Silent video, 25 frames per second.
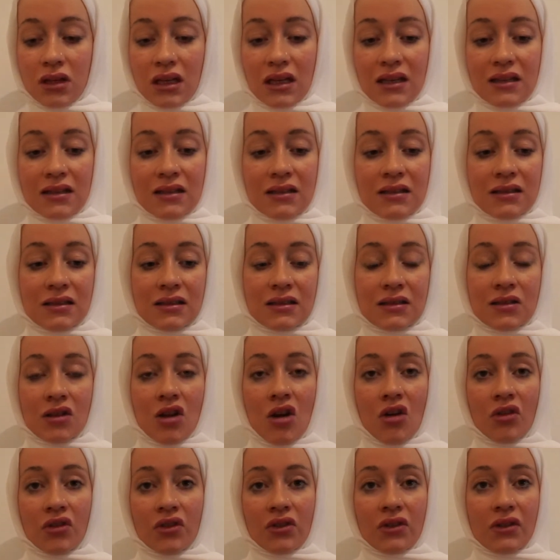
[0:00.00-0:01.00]
It is
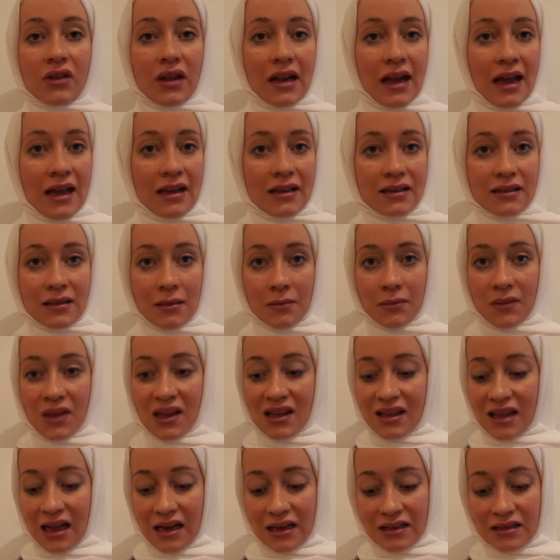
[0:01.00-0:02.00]
not like something
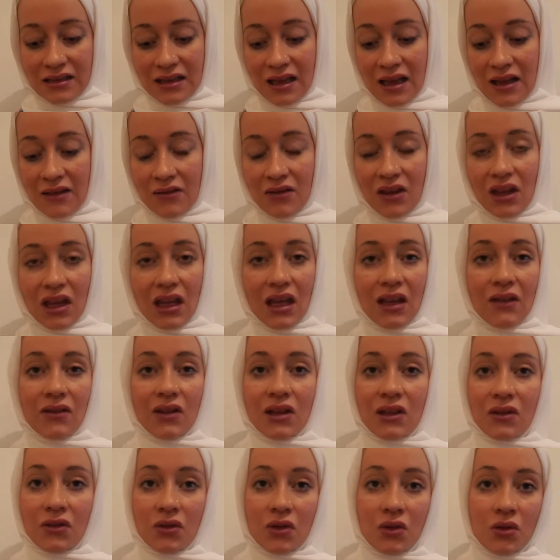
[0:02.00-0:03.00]
that is heavy, even
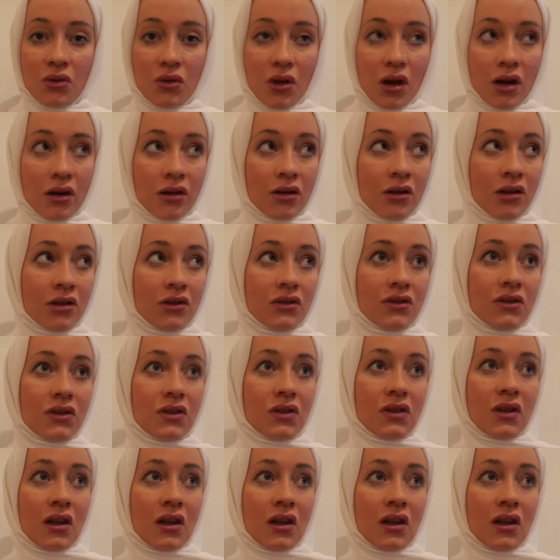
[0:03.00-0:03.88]
if you are not,